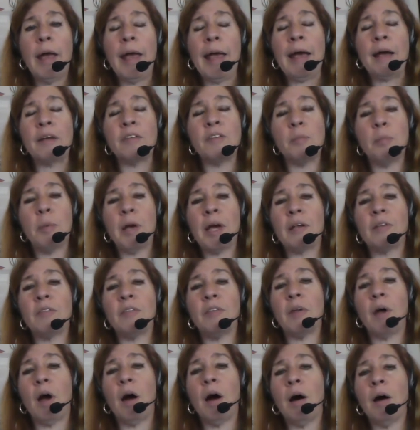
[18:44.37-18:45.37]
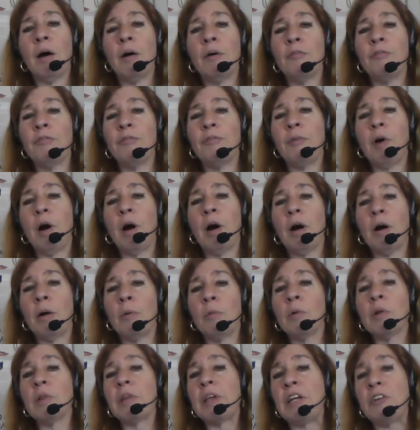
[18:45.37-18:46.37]
aspects of uh,
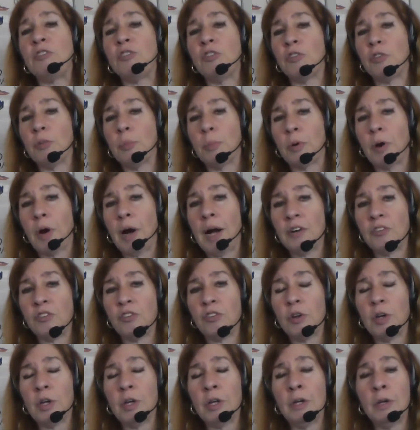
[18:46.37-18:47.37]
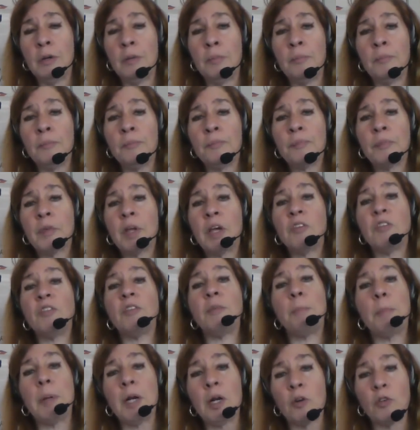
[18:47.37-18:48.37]
religious oppression,
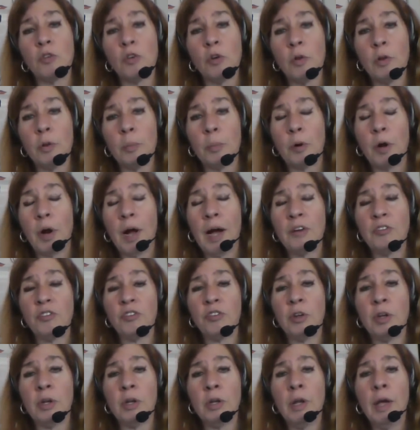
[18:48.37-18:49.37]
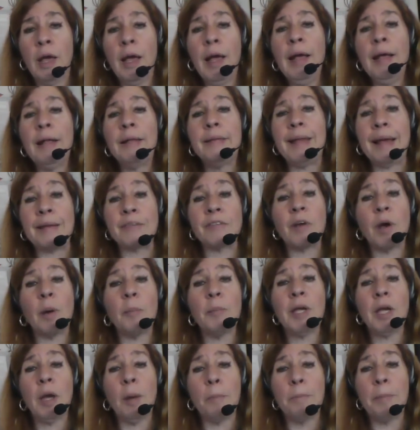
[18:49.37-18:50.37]
spiritual oppression. That's
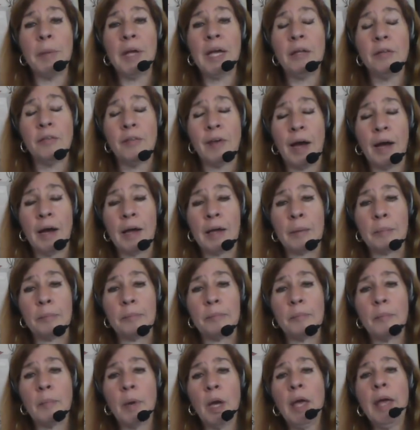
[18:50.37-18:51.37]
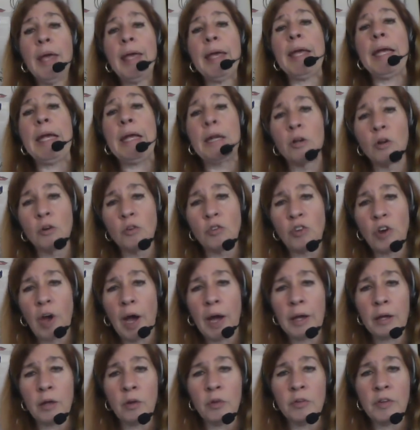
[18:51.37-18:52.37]
coming up big time. Inner
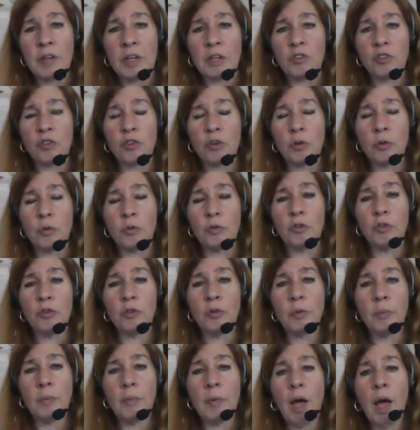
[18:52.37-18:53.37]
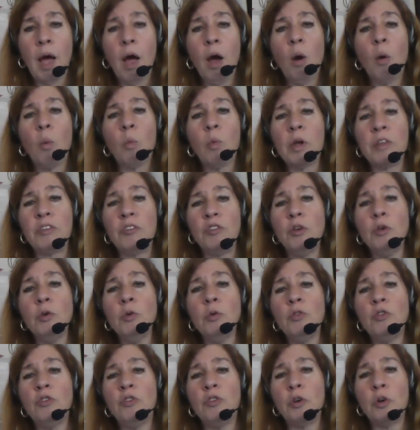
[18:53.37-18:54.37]
child issues. What do
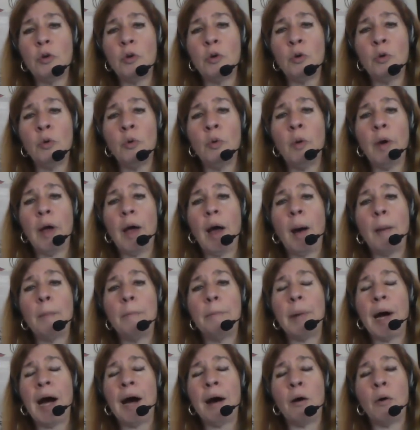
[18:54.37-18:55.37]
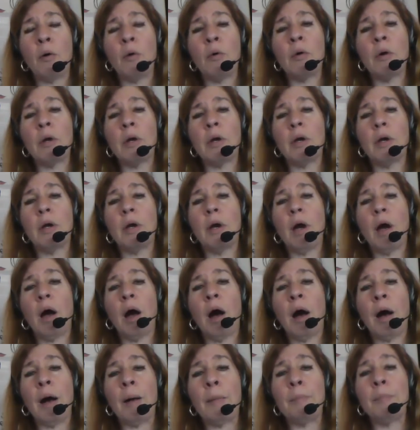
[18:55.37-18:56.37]
you do about
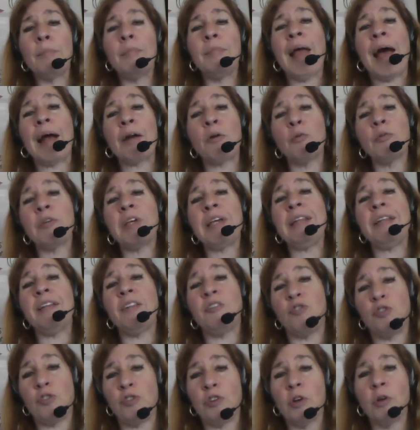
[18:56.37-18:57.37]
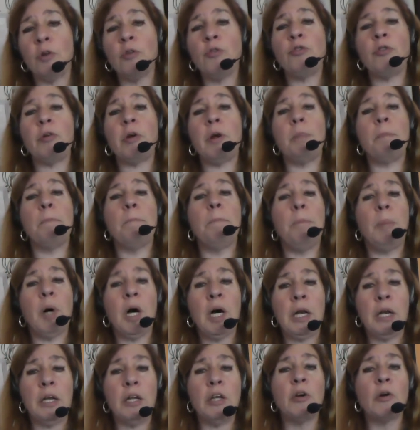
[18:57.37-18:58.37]
um, not only the children,
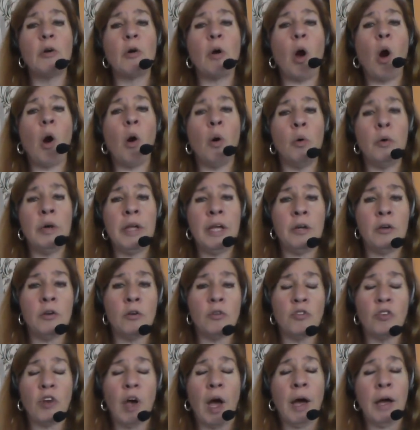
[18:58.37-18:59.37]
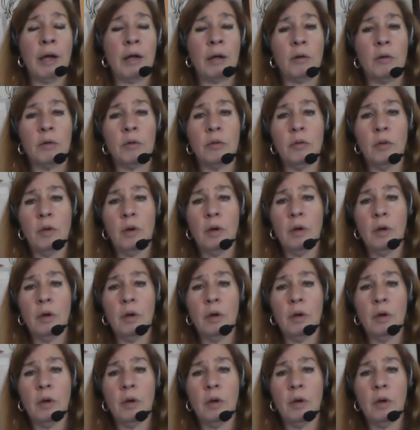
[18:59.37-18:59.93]
but your own inner child?